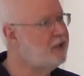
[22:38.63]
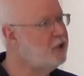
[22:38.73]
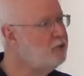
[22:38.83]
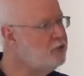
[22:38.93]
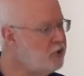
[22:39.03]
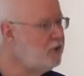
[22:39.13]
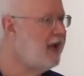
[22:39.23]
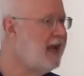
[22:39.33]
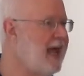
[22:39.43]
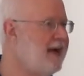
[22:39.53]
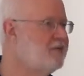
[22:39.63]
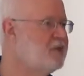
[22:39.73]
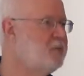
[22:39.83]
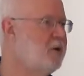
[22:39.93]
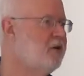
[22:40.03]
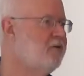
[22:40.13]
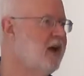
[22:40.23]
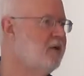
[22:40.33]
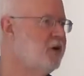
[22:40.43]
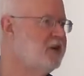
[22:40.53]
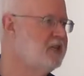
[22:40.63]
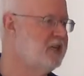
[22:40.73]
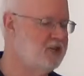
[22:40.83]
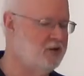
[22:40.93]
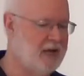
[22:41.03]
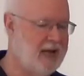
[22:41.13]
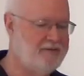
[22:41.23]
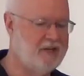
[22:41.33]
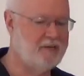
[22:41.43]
you do not have the Spirit of God present in your life.